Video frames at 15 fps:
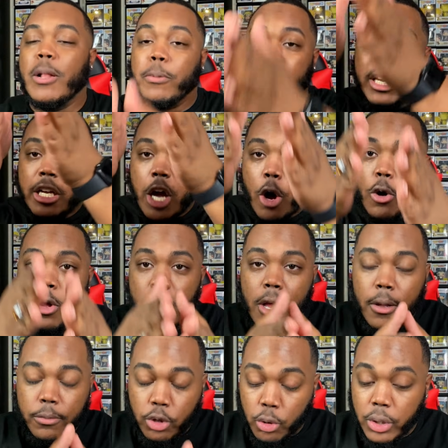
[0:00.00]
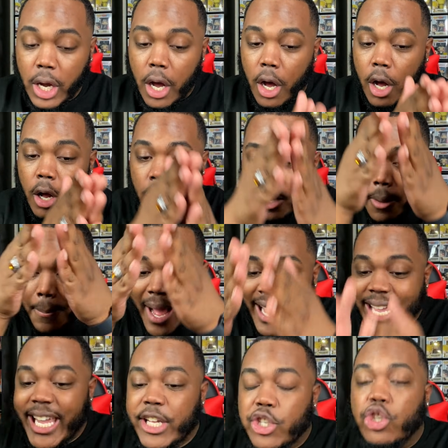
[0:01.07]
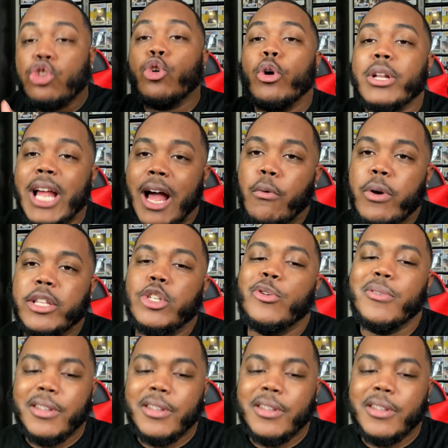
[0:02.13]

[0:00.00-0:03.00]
I'm going to go through the haul by each store that I went to.